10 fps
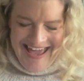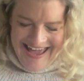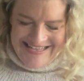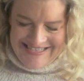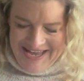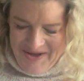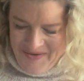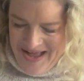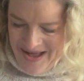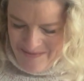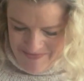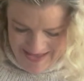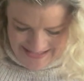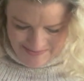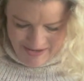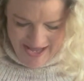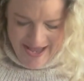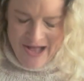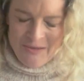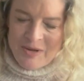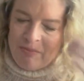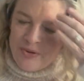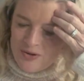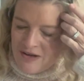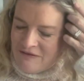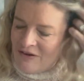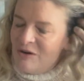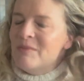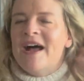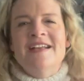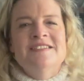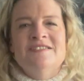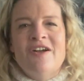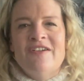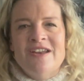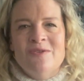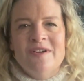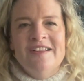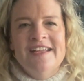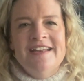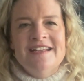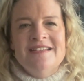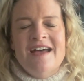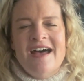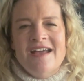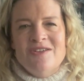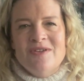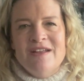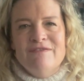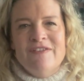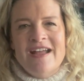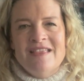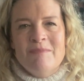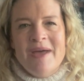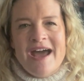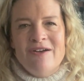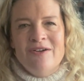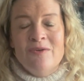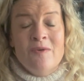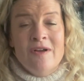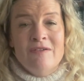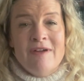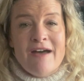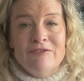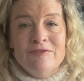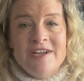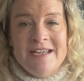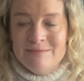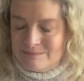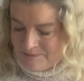And so that's my Alma pullover by Sari Nordlund. You can find the pattern on Ravelry.